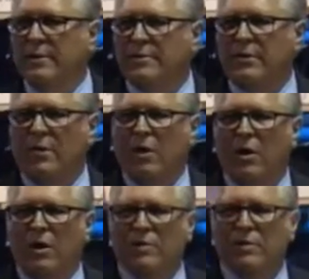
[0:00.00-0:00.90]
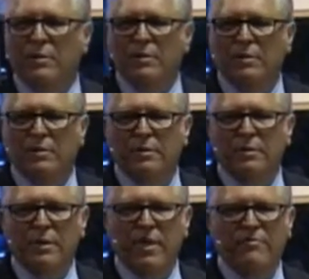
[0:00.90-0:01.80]
So God
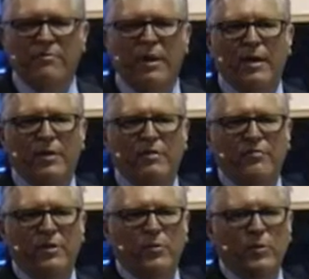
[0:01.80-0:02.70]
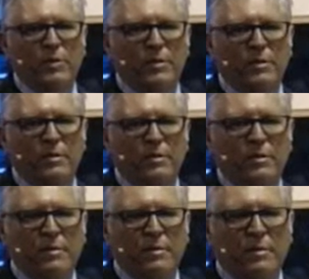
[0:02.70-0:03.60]
gave man a free will
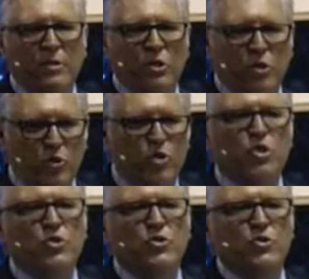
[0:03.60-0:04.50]
to choose